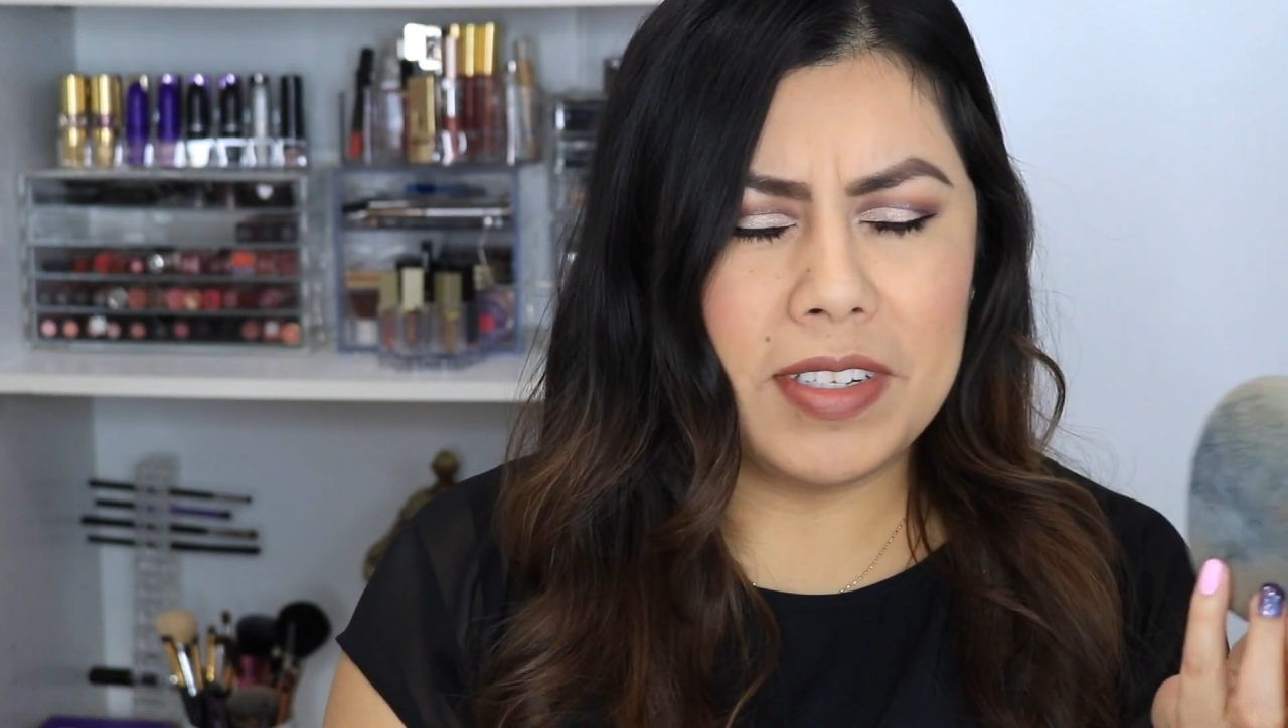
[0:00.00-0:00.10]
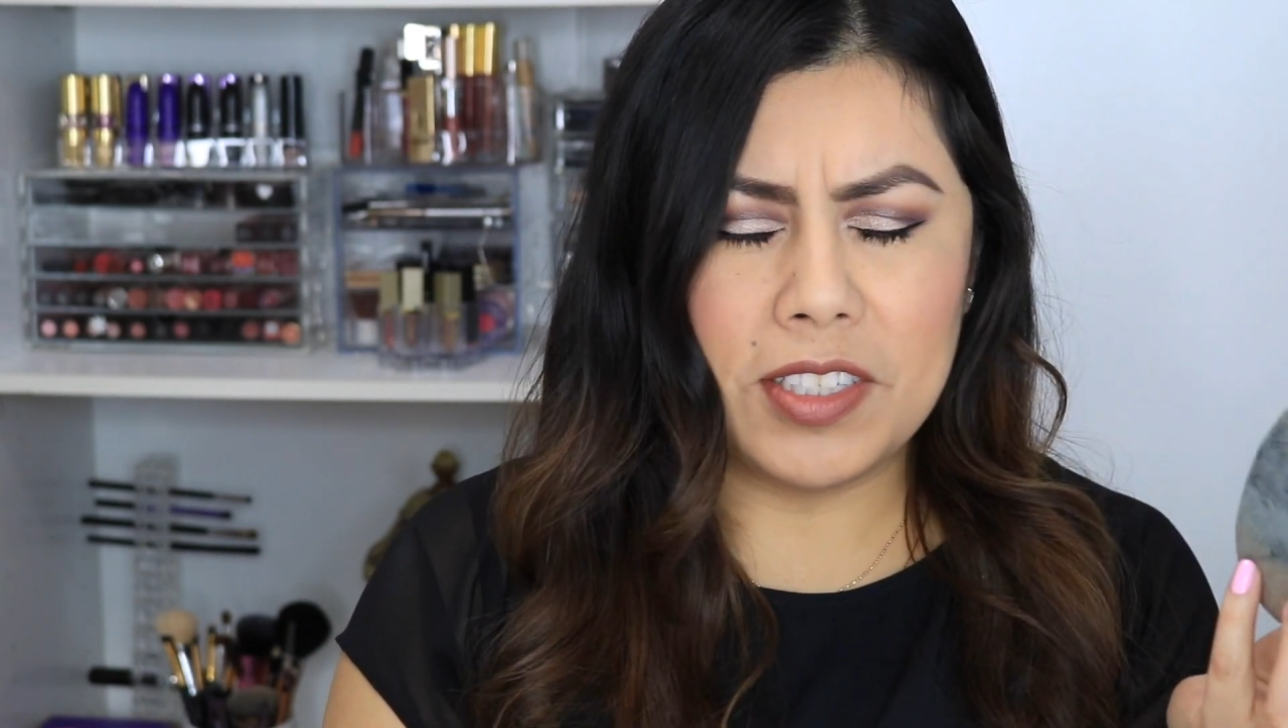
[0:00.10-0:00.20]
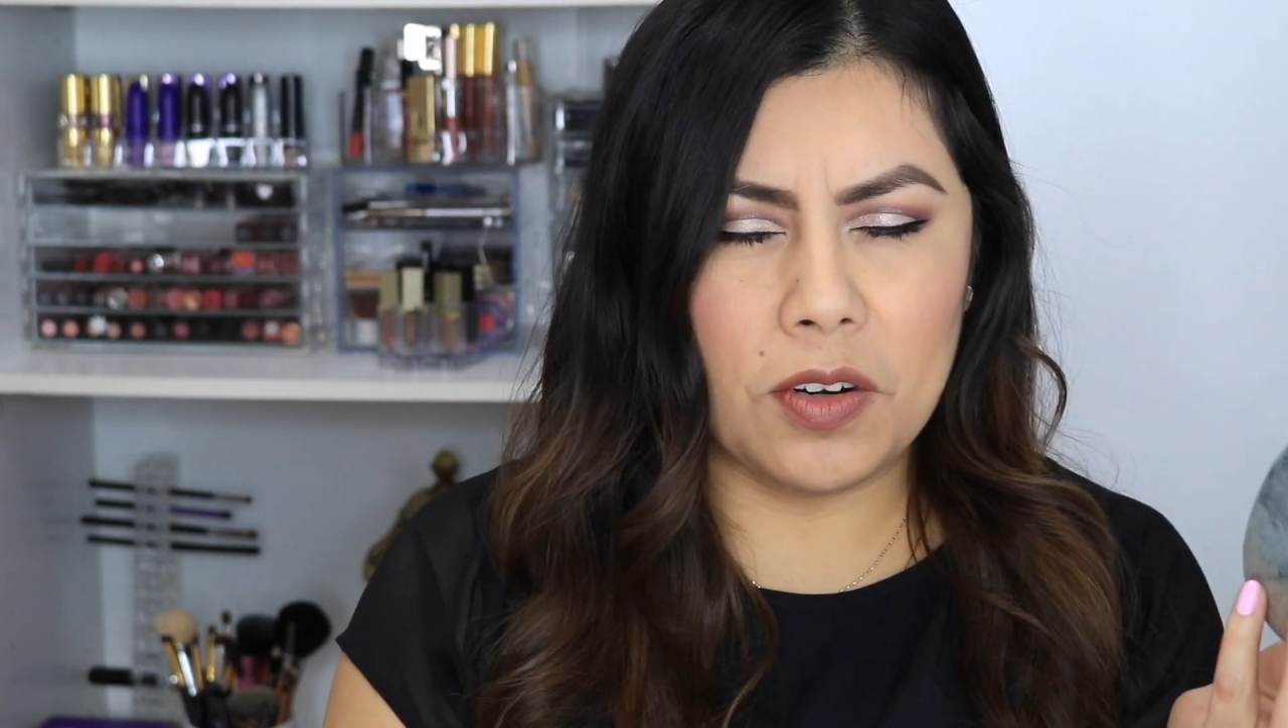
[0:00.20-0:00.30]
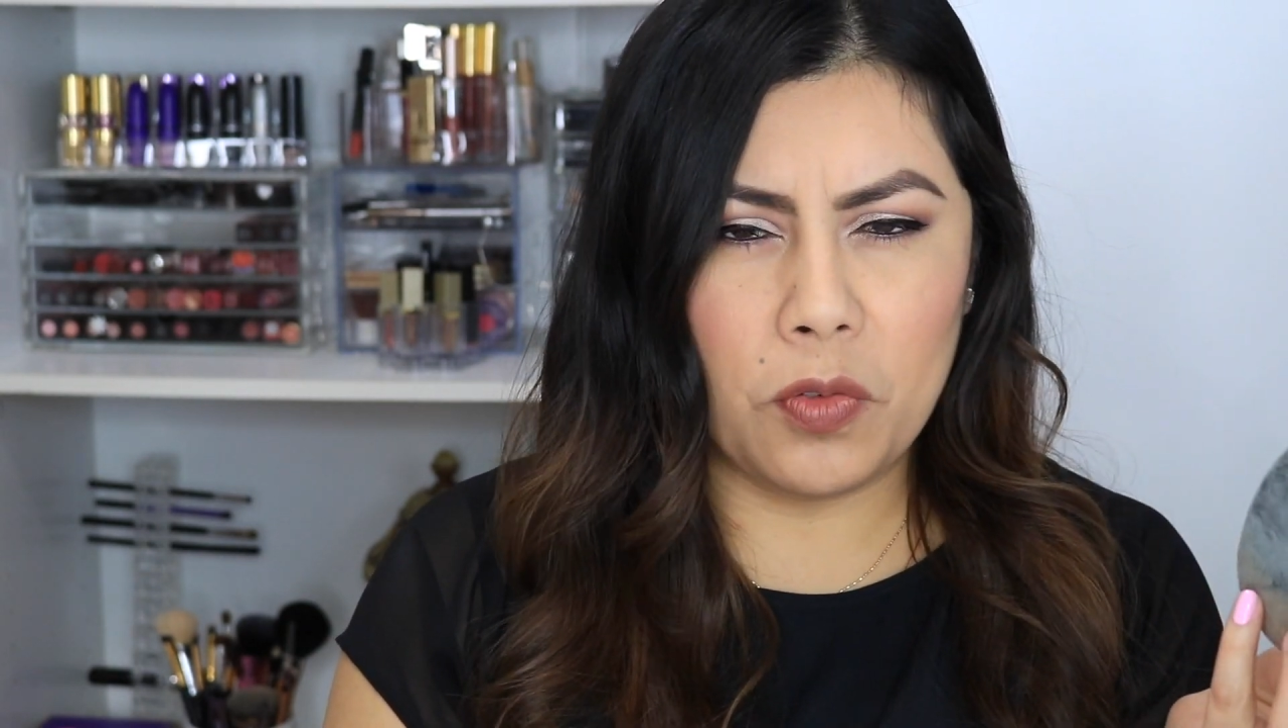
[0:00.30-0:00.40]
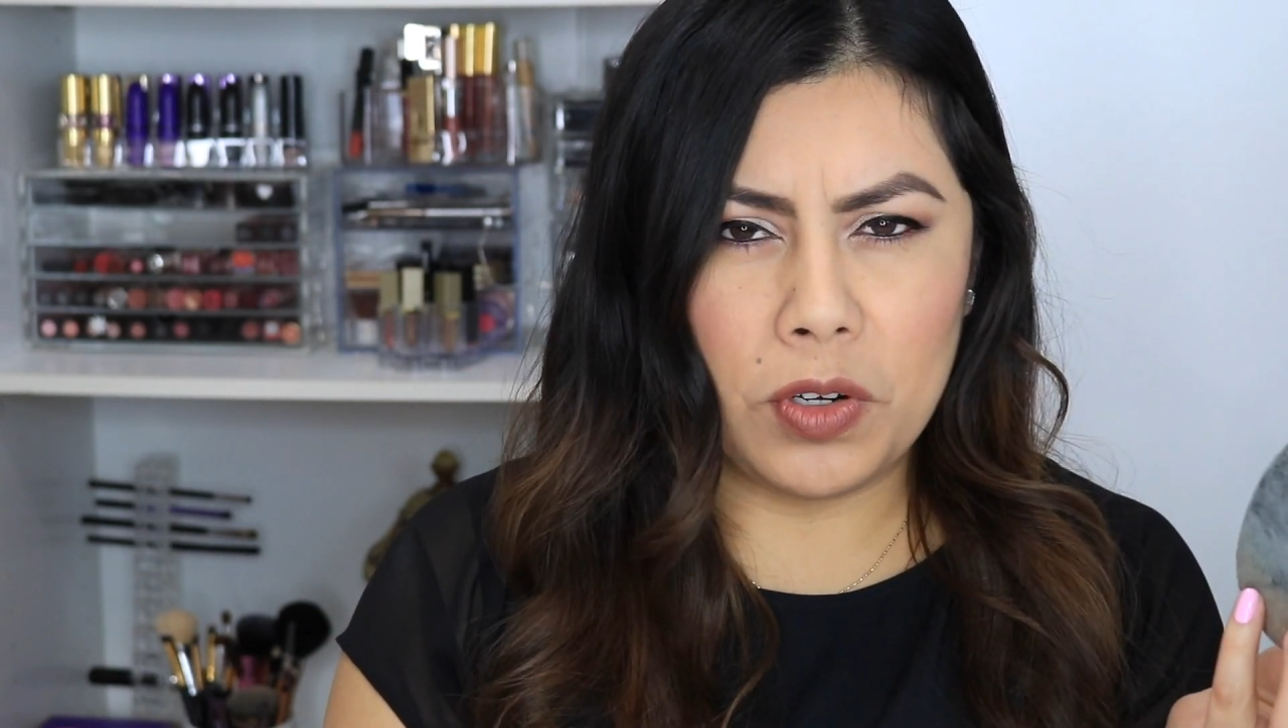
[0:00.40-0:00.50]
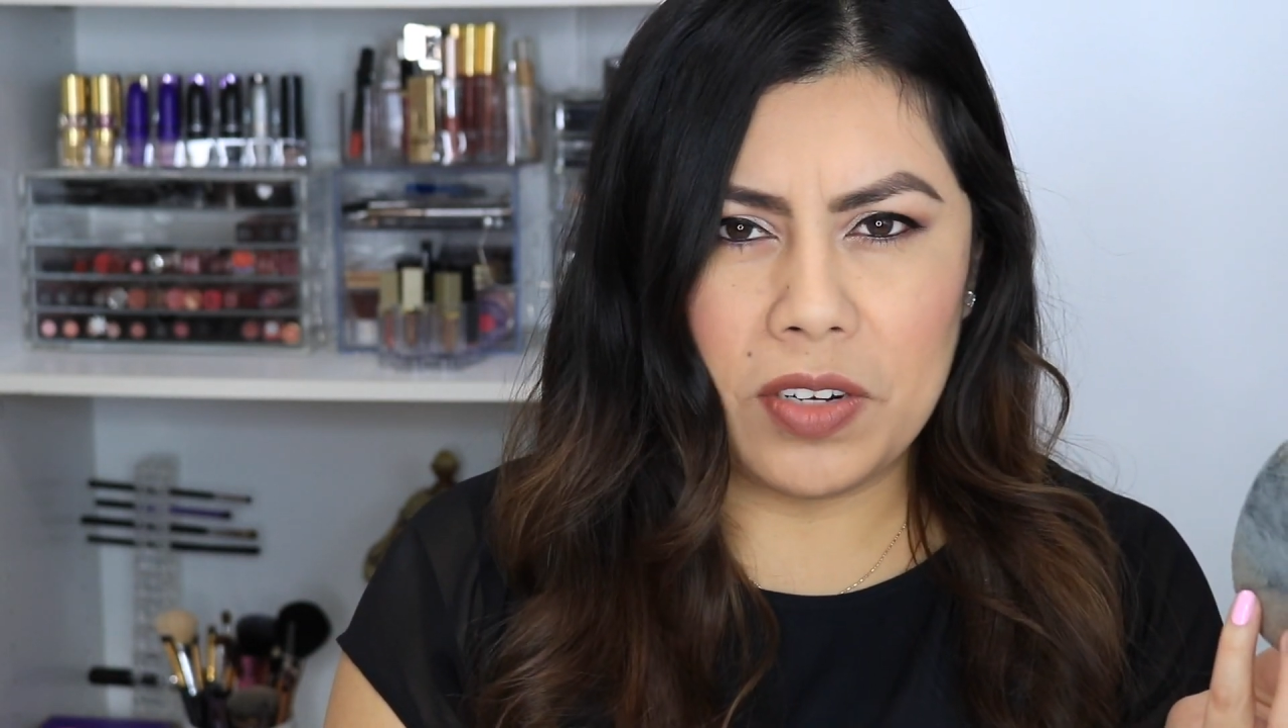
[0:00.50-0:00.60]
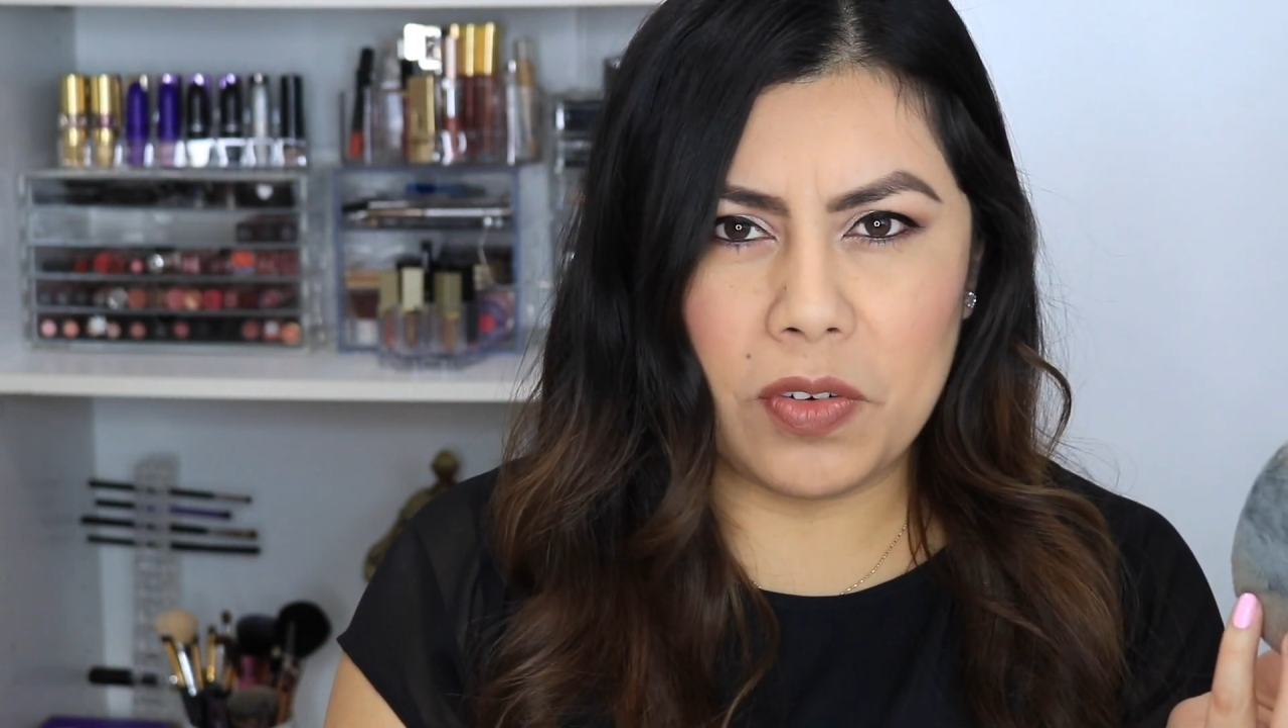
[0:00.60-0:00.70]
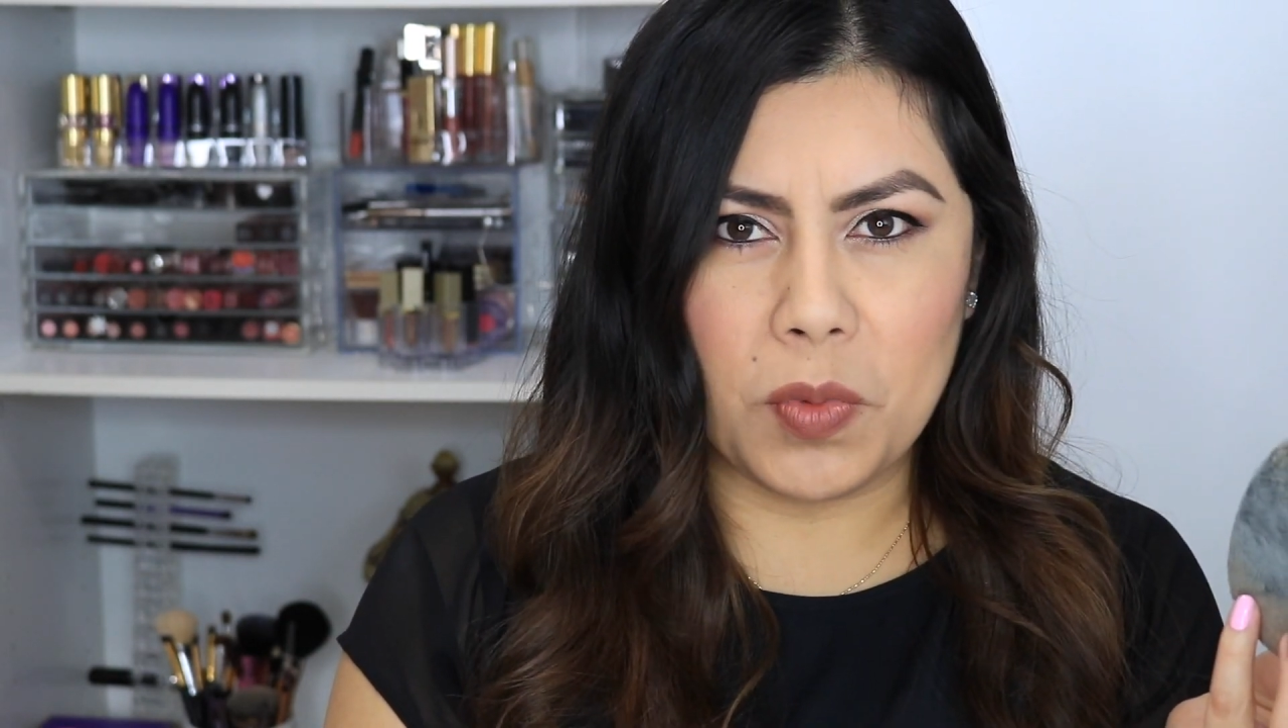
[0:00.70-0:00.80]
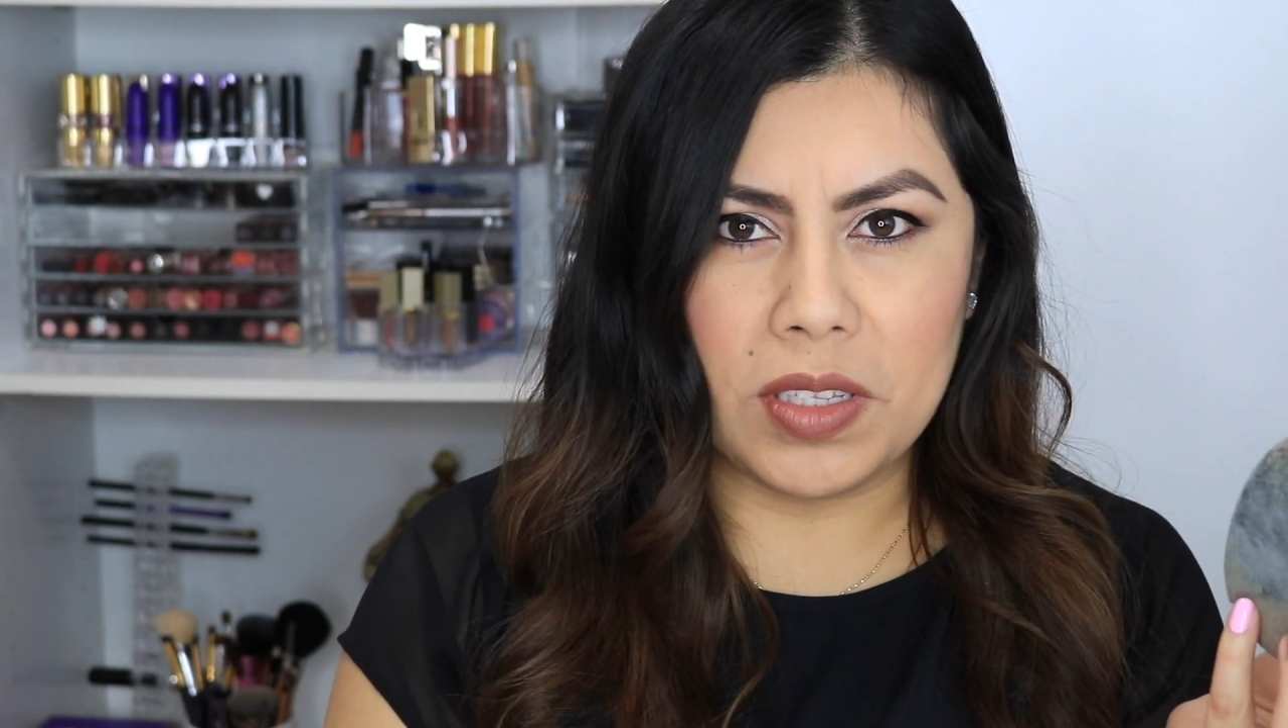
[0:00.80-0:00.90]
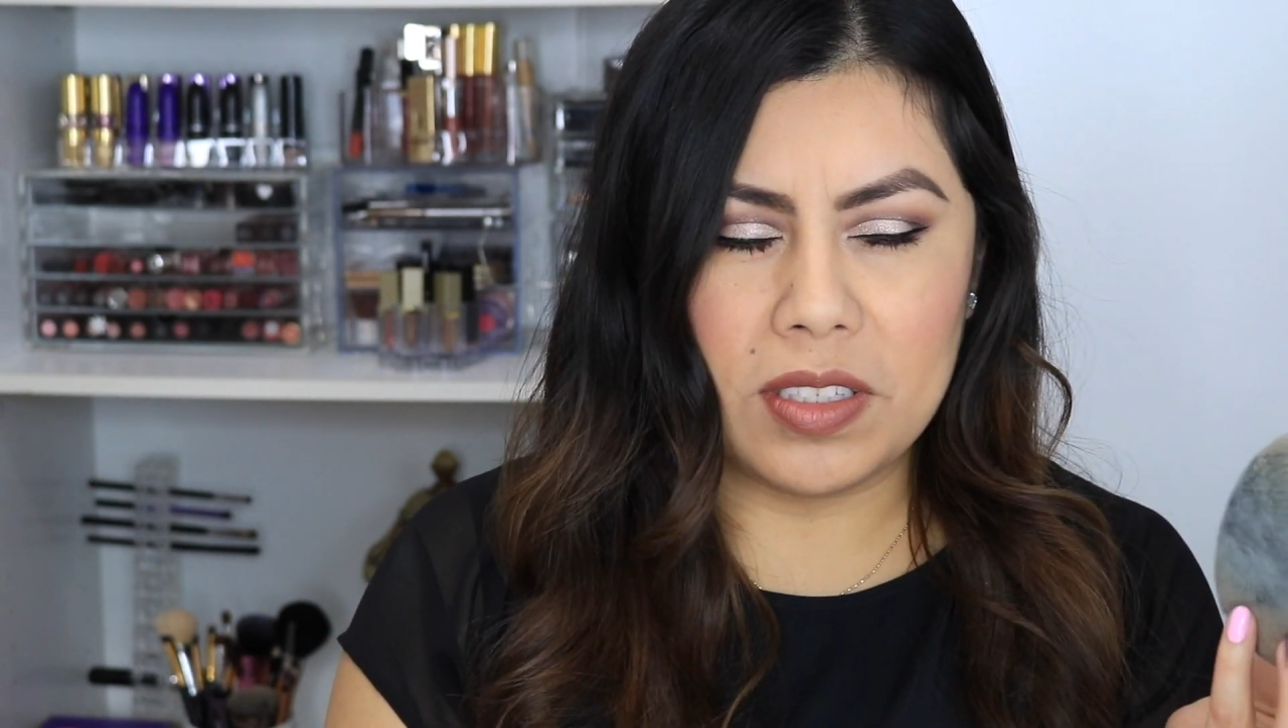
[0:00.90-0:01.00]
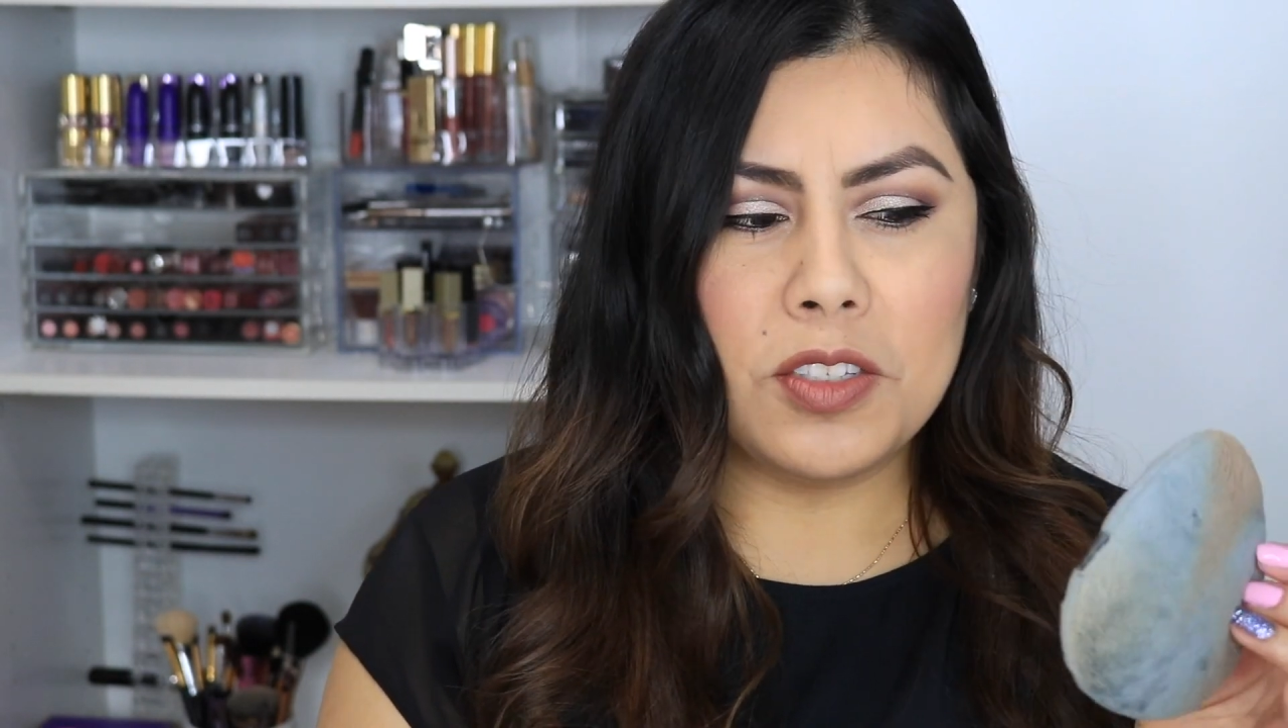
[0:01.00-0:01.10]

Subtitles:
instead of 4 different ones.